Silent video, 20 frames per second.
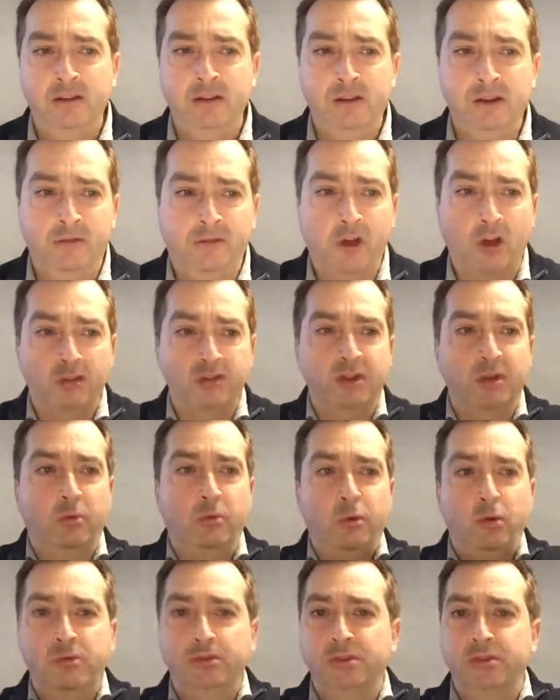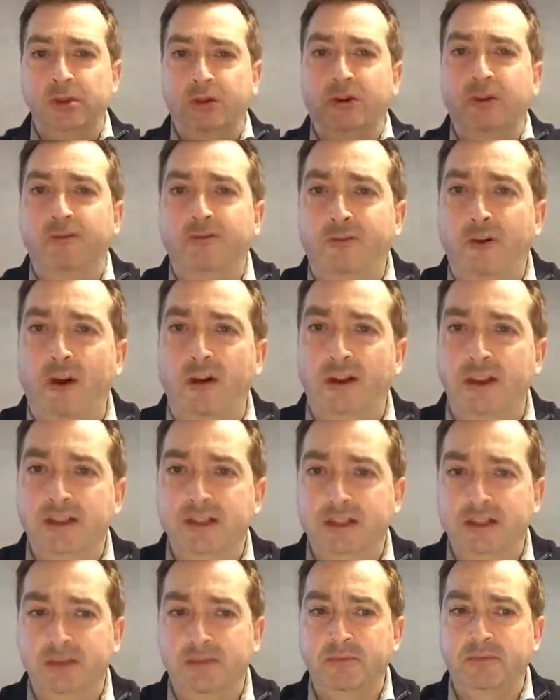you've got a woods or a
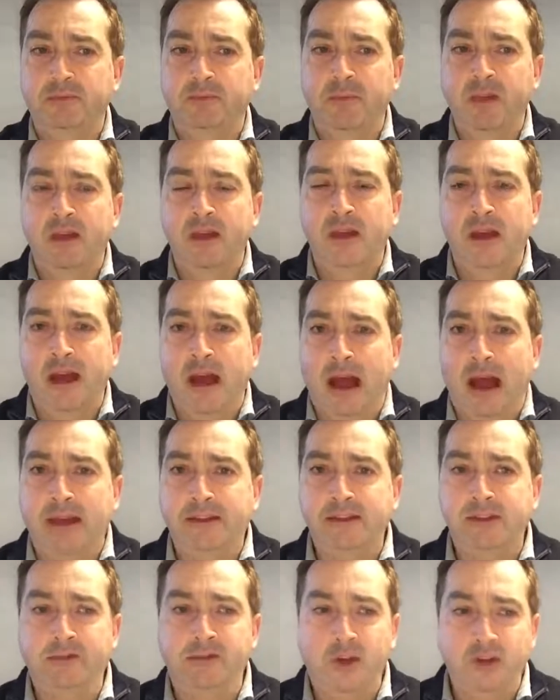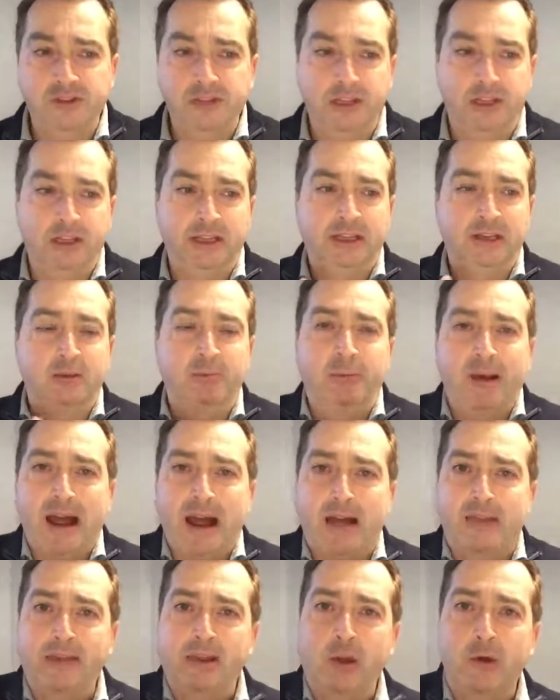forest, and you've got a little
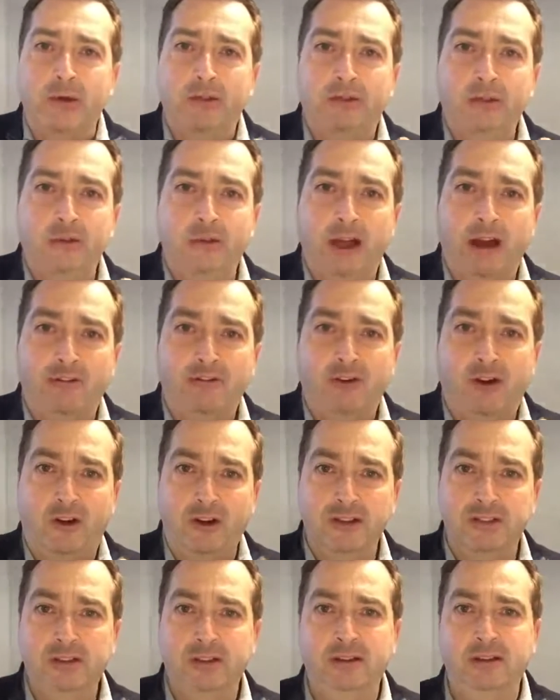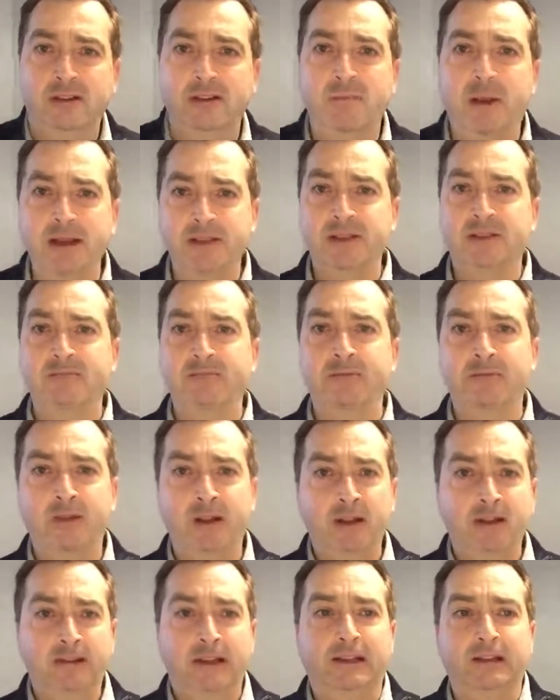path going through that forest. Imagine
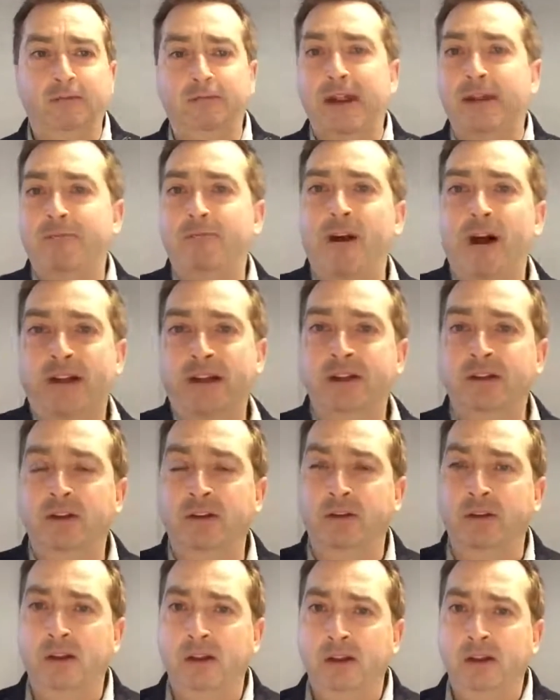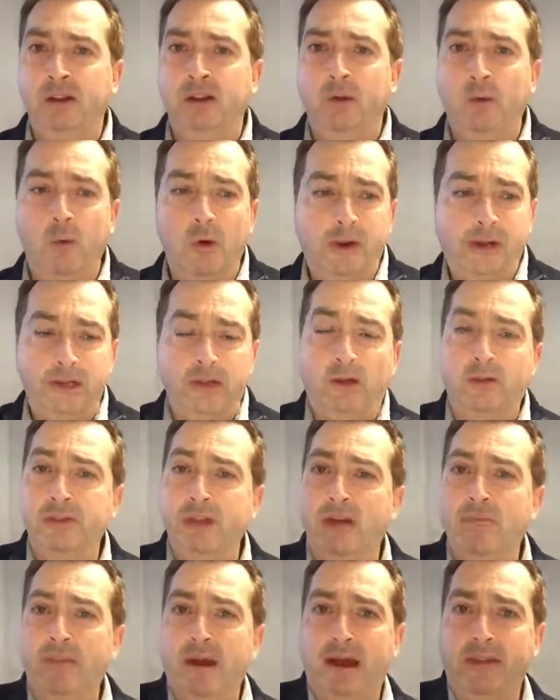Little Red Riding Hood walking along
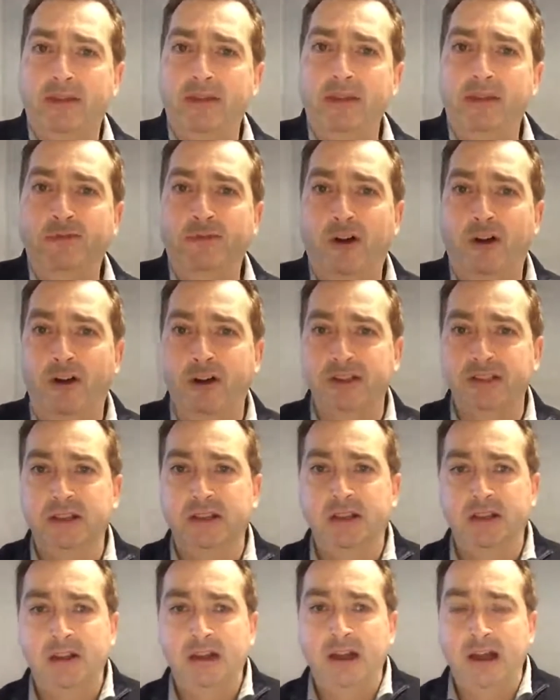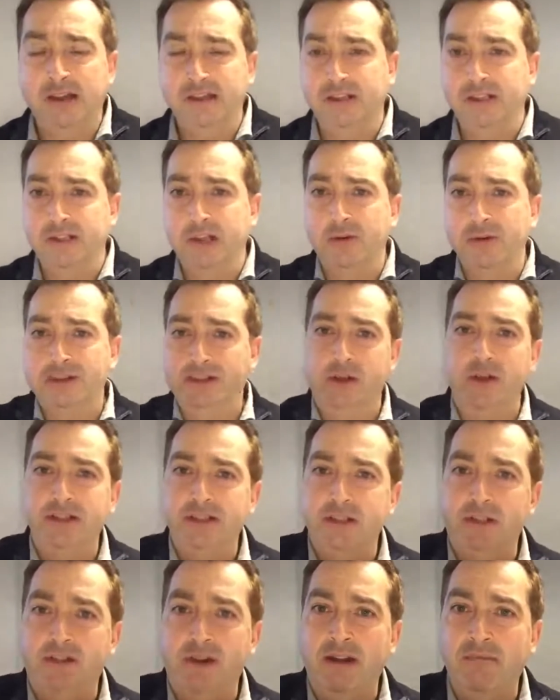that path in the forest, and she's always going
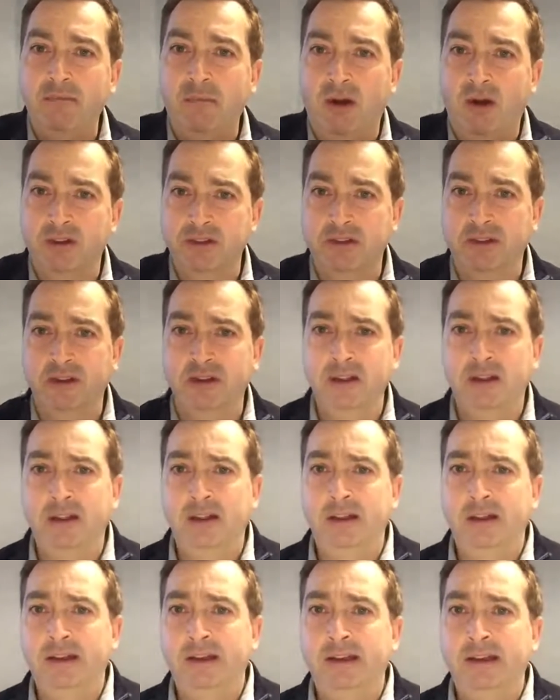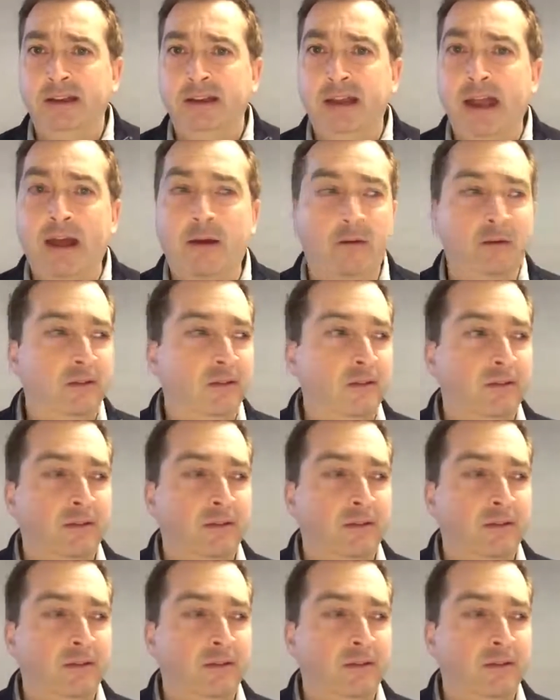to Grandma's. Now,